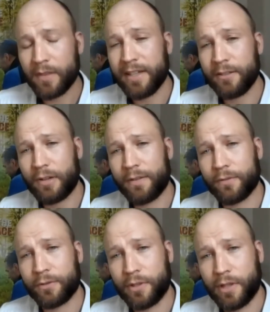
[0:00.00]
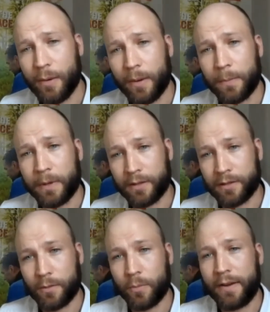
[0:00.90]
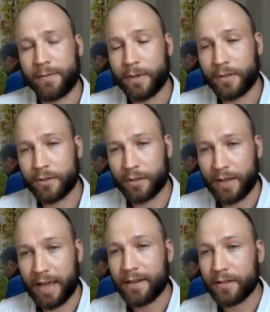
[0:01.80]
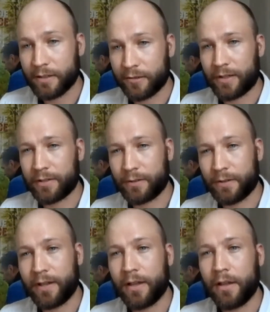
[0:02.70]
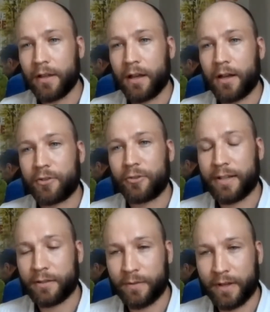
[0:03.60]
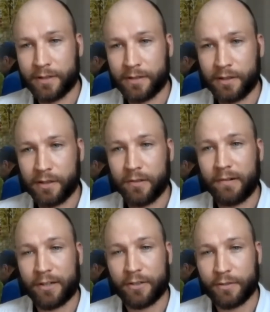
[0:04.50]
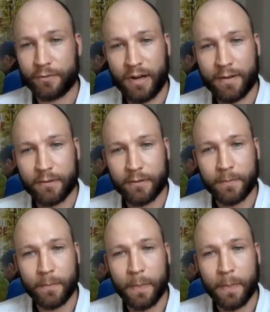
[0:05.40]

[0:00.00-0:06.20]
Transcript: These travel slower because the wave motion and the energy transfer are transverse to the direction of travel.